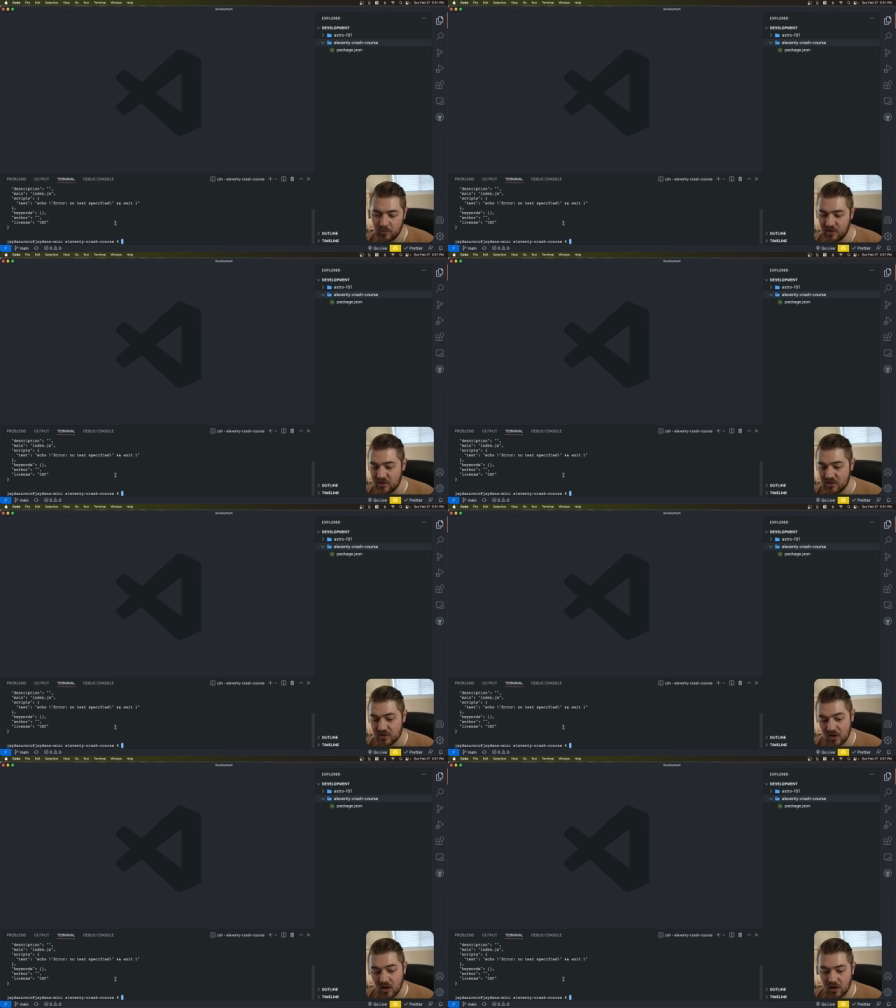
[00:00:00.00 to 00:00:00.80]
But to
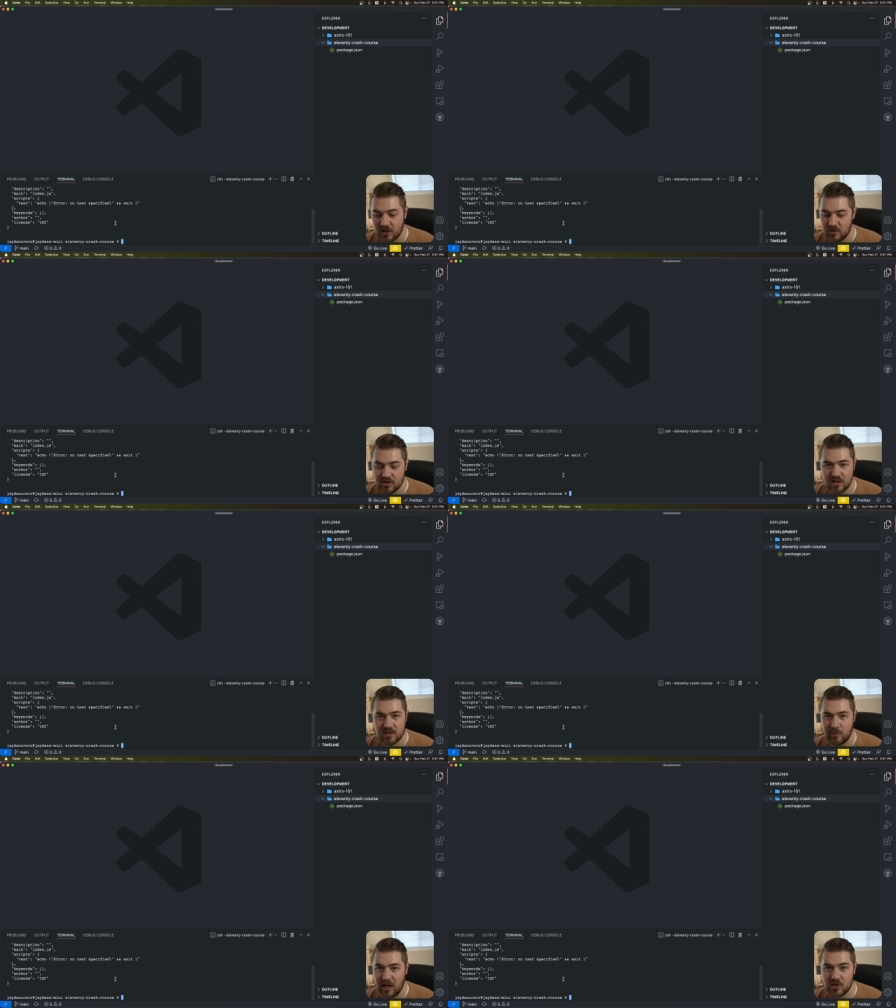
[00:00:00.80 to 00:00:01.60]
start and just get
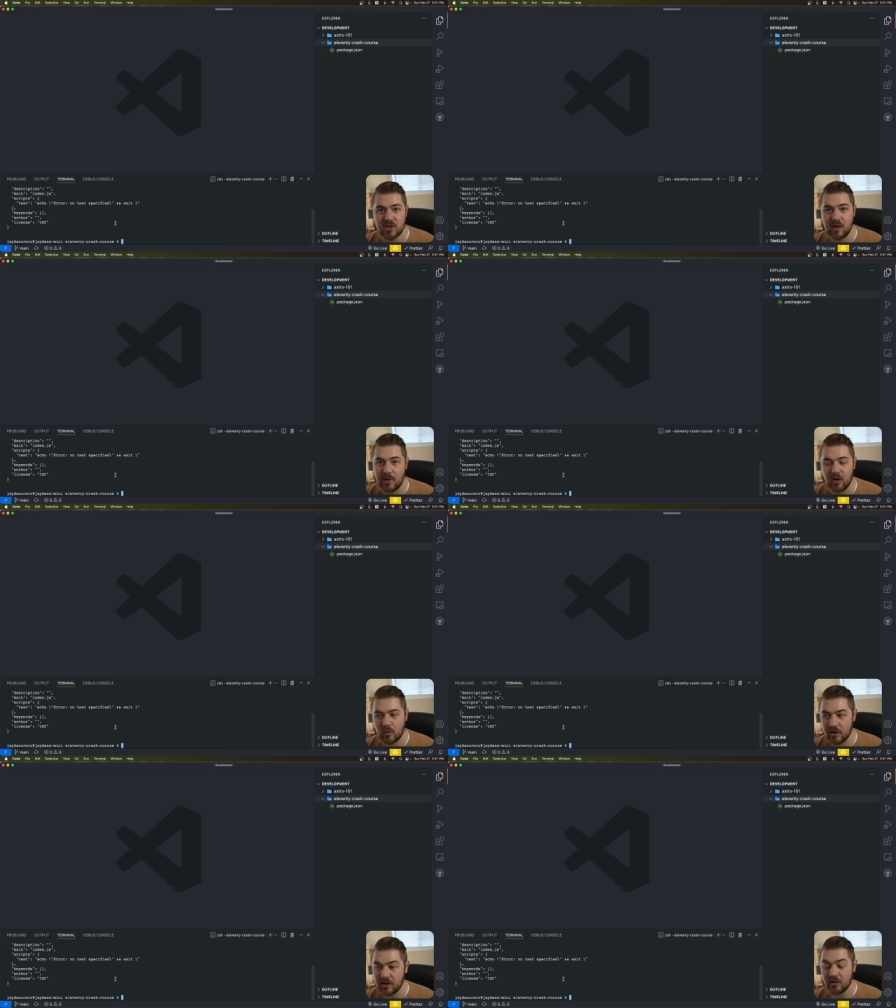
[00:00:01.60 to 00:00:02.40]
some HTML
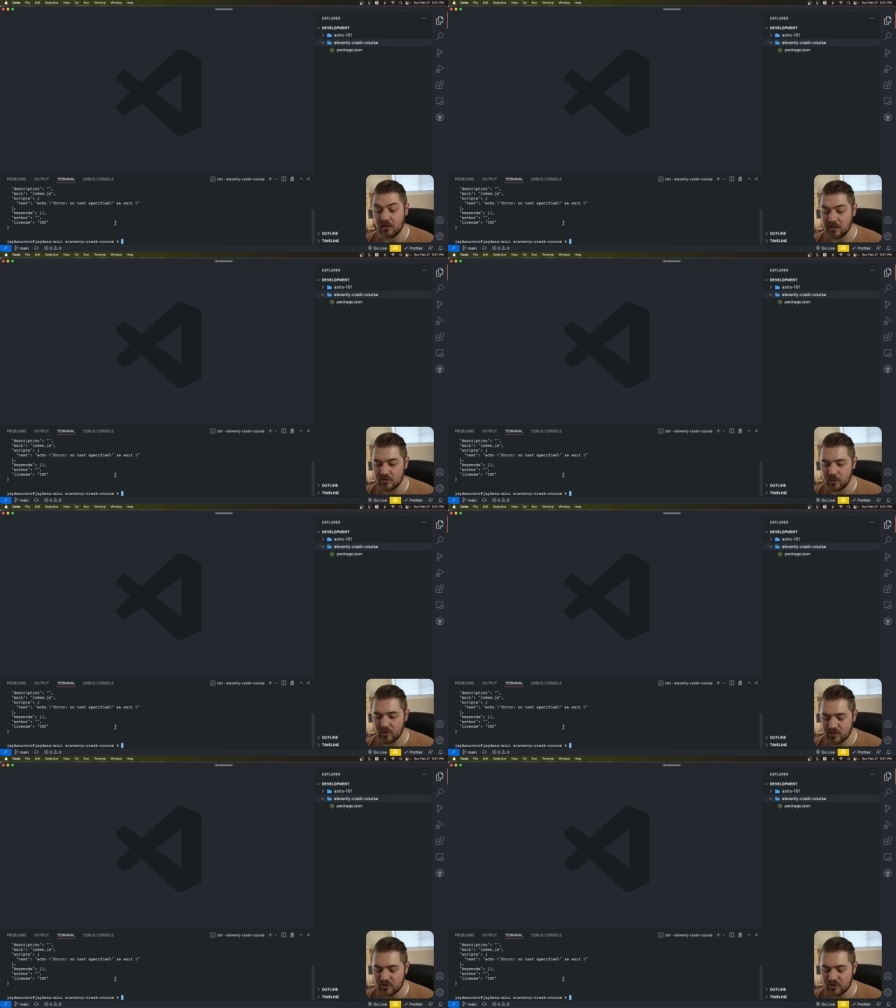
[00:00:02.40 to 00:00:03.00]
running, it's super